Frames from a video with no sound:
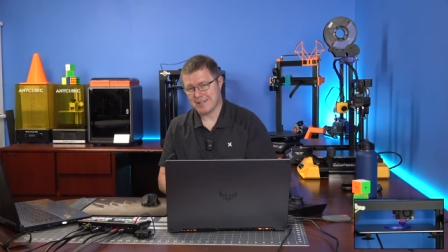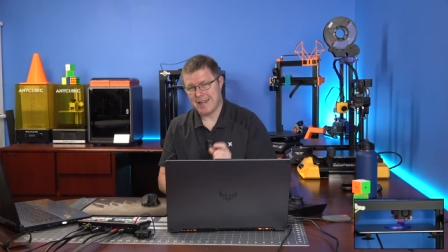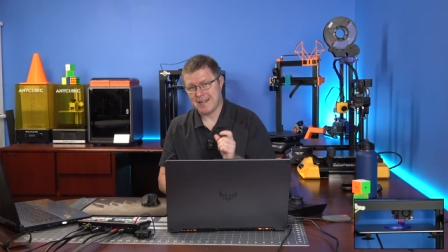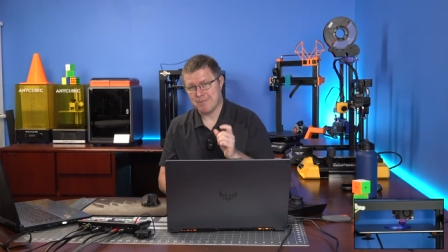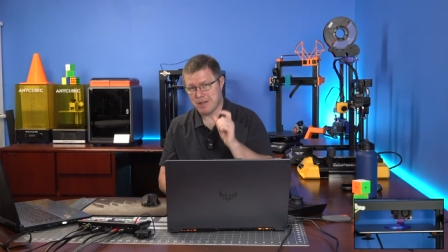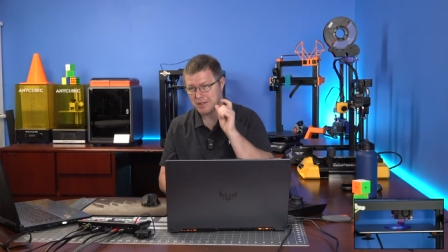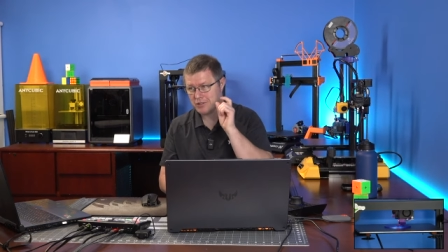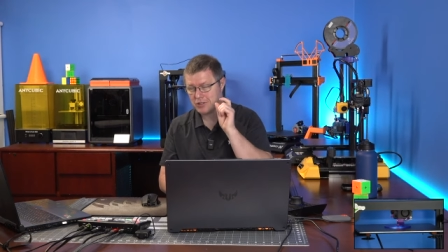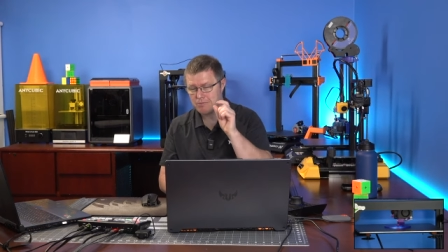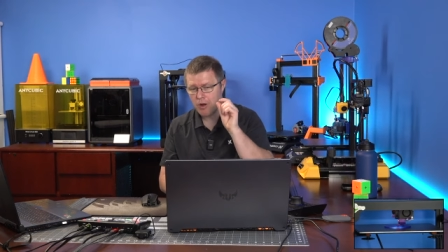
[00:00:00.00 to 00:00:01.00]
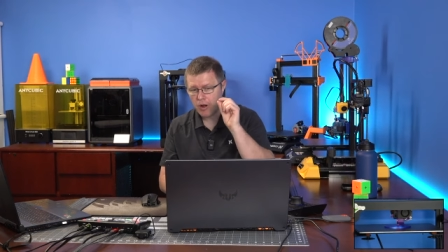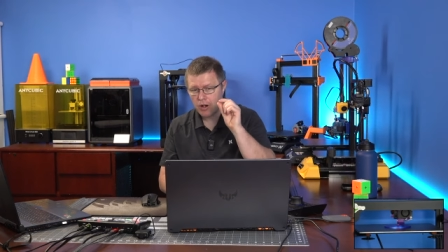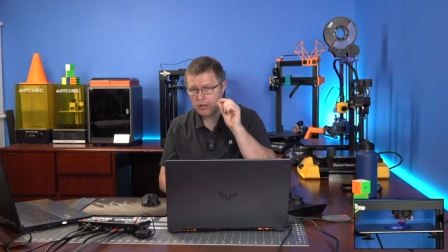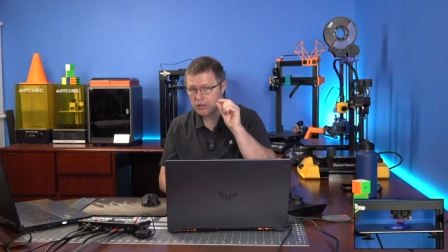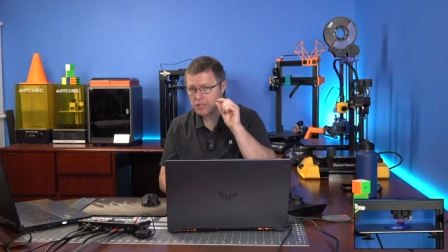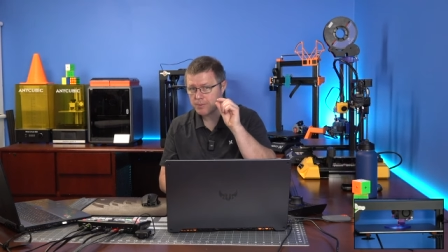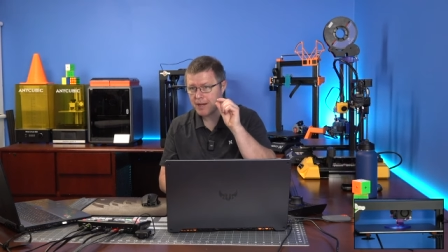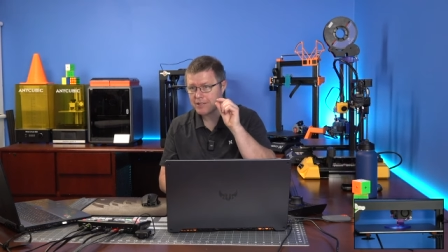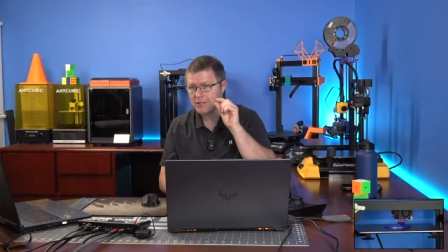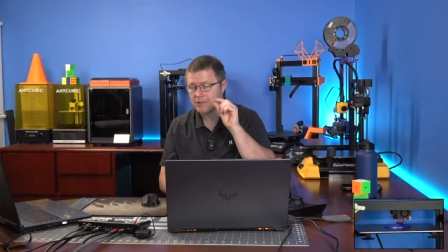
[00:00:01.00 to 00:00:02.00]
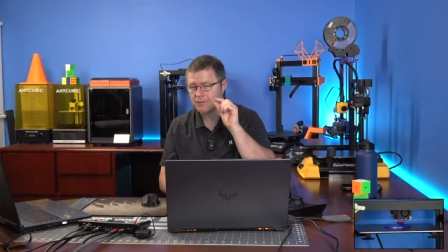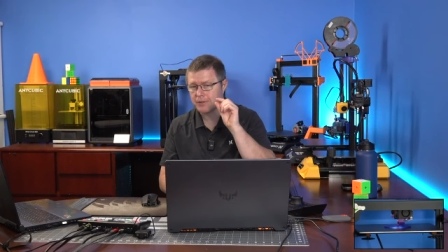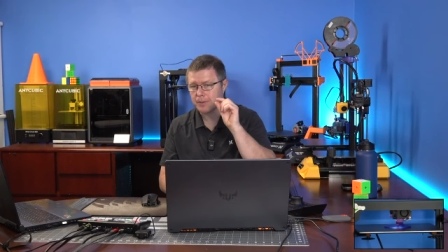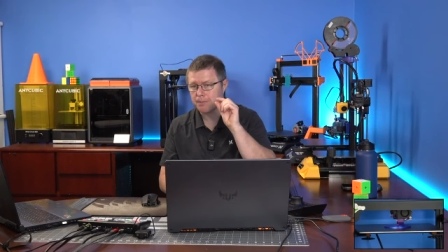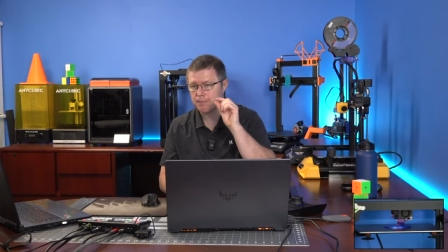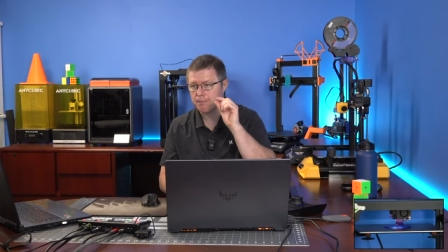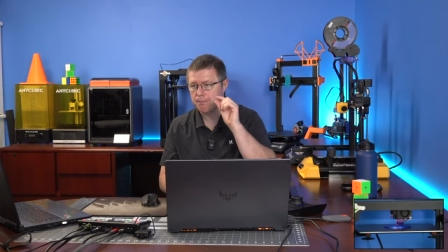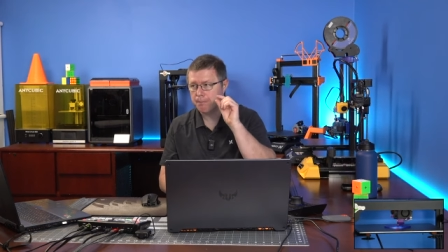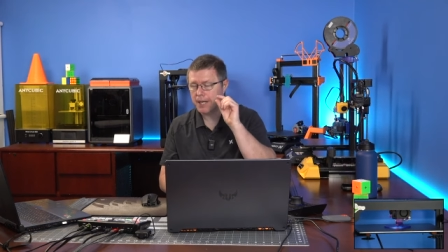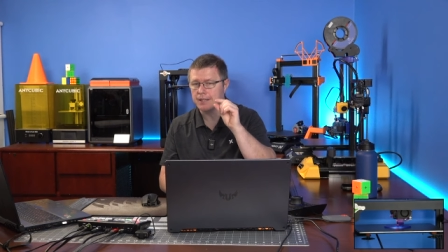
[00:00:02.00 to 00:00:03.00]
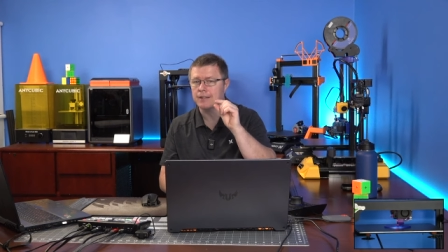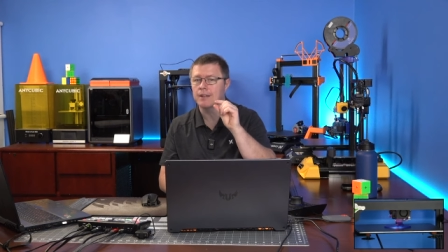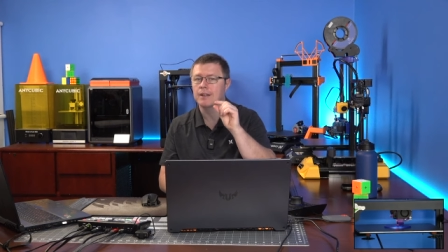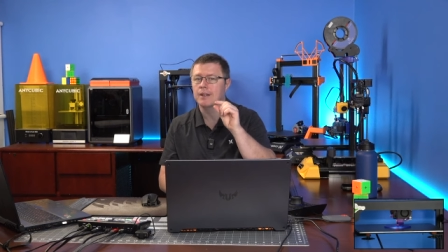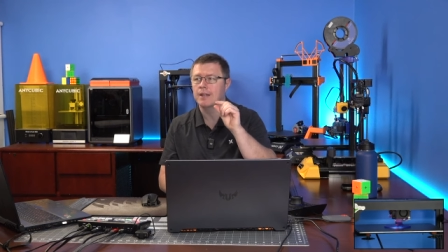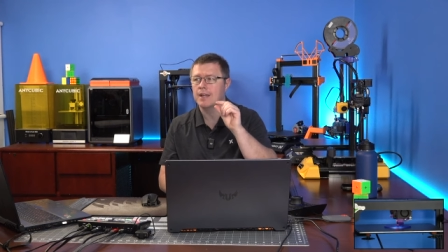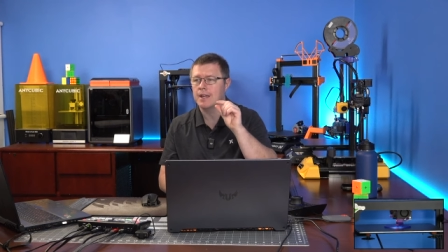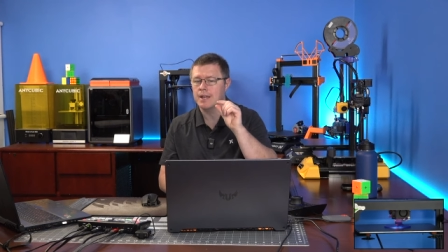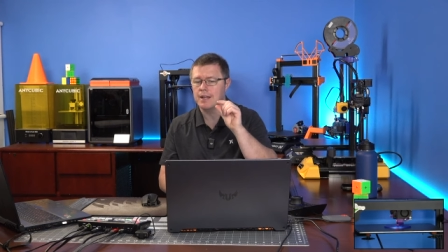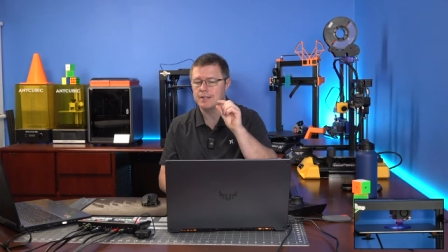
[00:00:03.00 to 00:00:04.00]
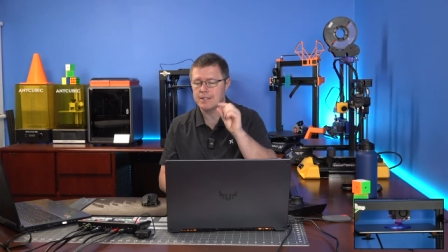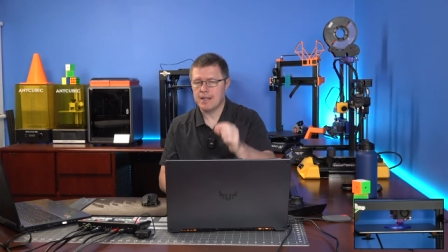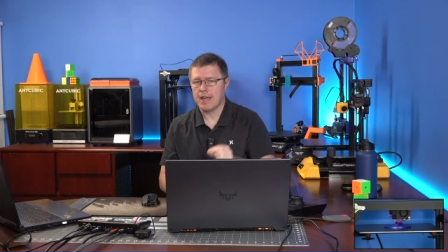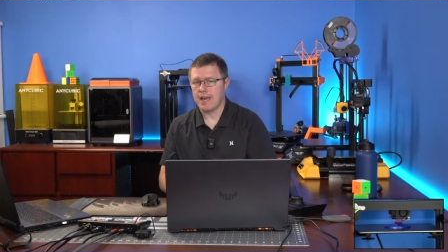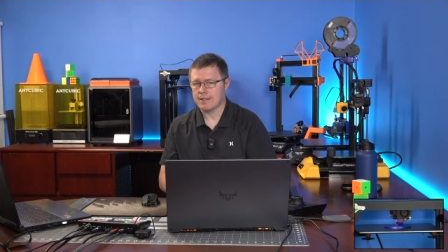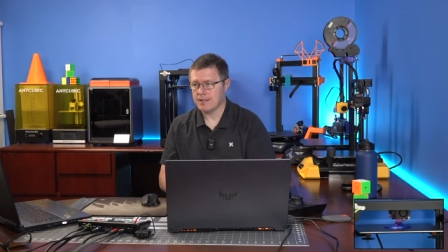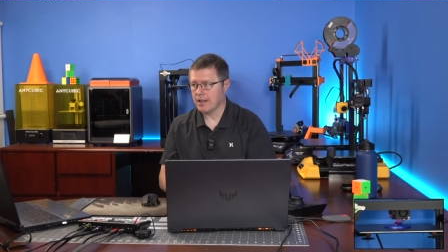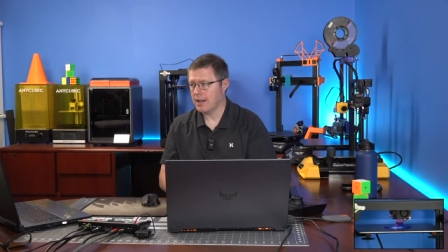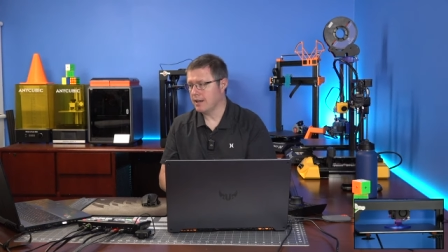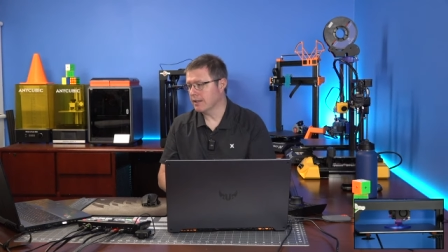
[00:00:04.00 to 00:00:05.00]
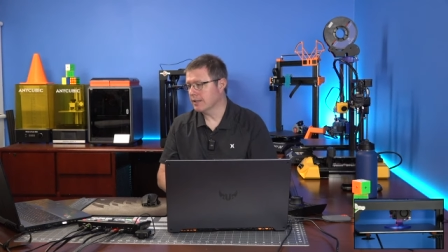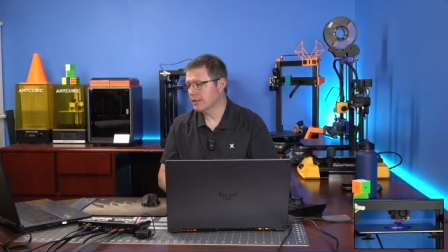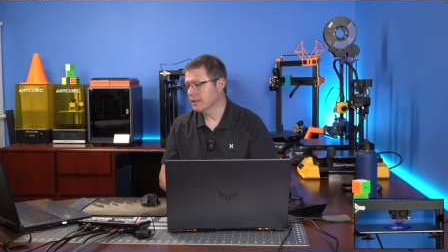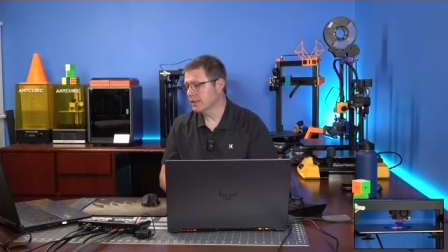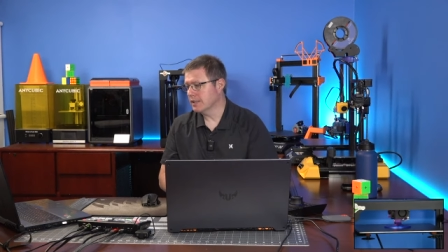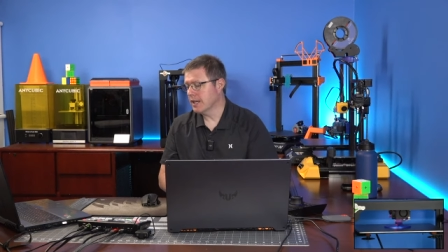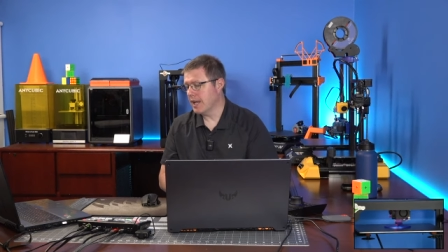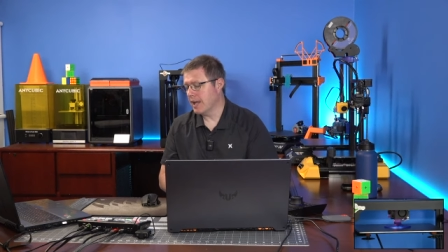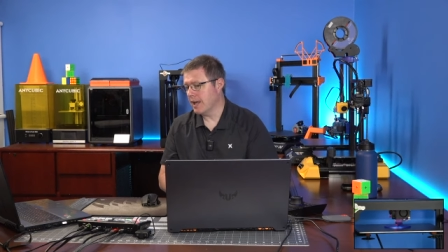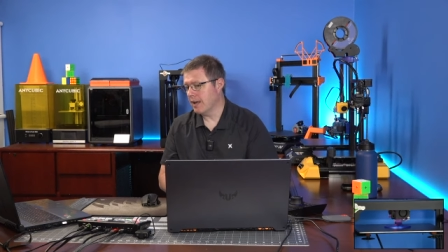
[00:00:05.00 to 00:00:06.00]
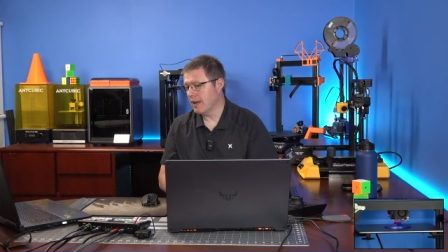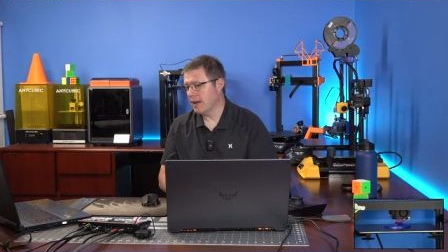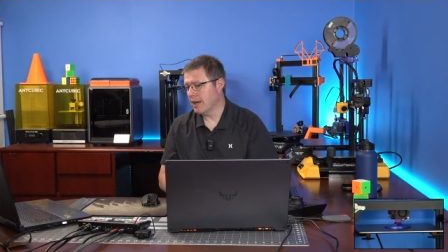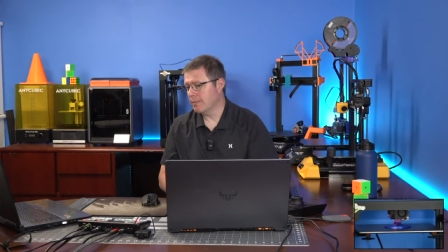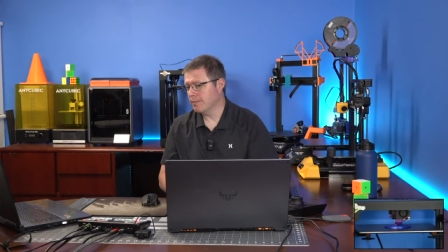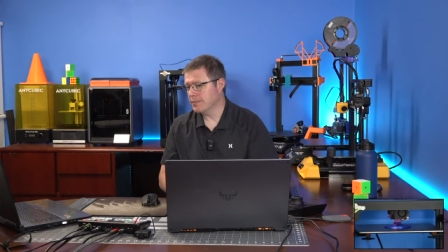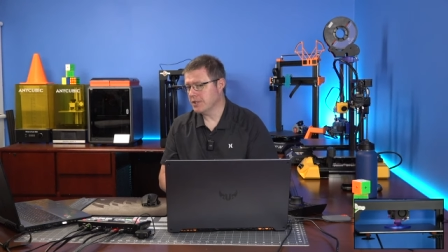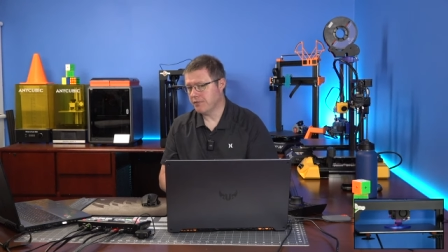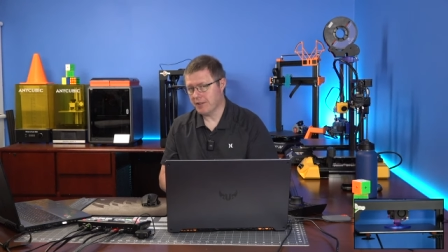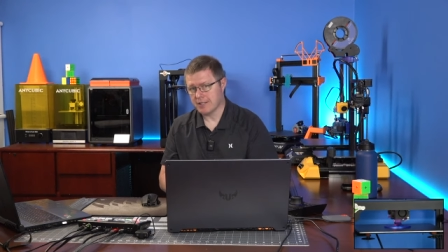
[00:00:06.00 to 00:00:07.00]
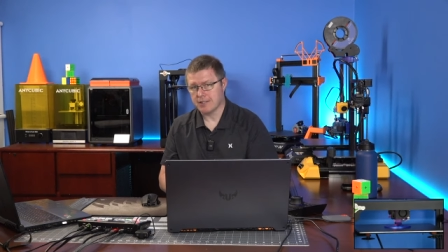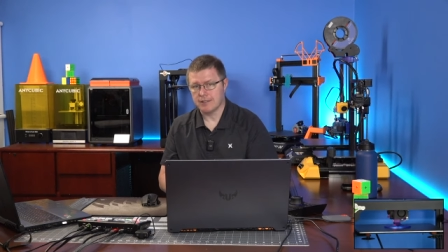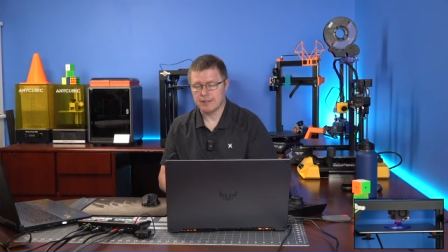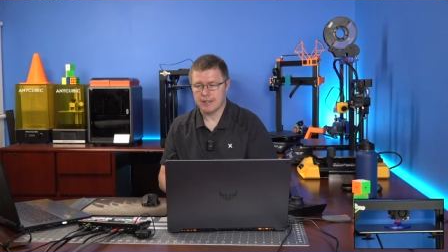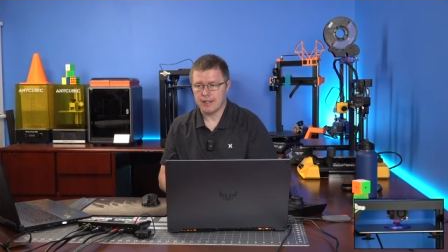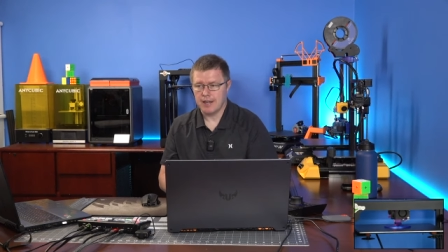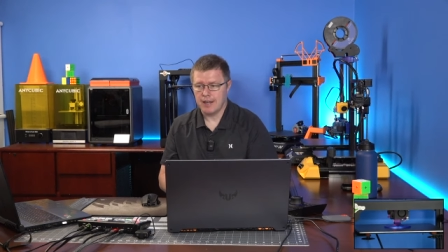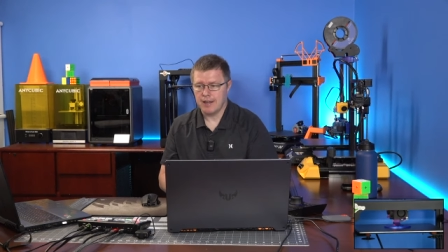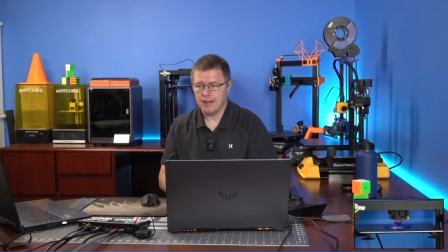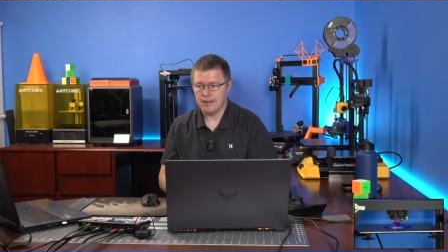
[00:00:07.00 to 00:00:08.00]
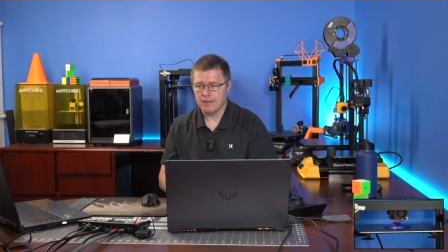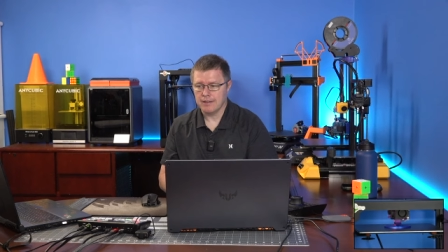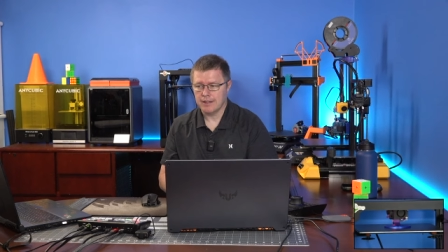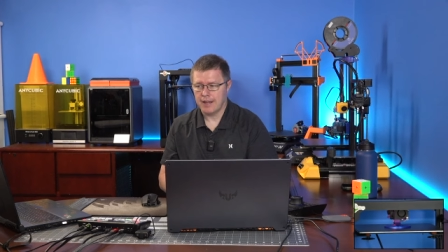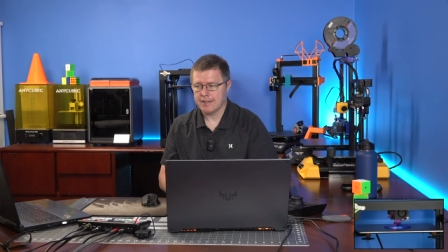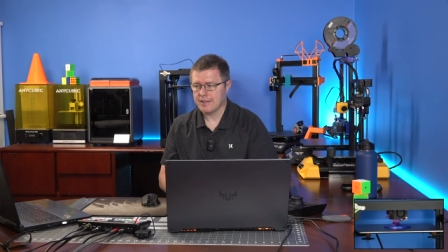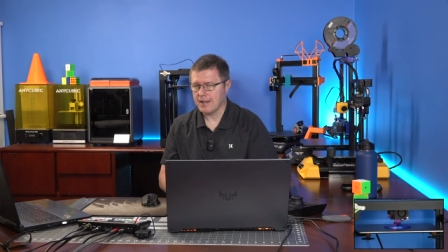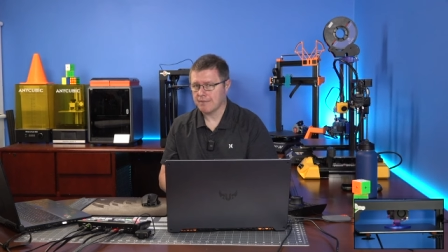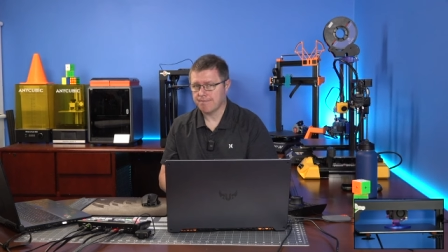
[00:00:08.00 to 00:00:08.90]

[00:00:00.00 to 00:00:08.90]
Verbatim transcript: I had to make a small little spacer for a button and a TCAS indicator um, to fix it. And yeah, it's like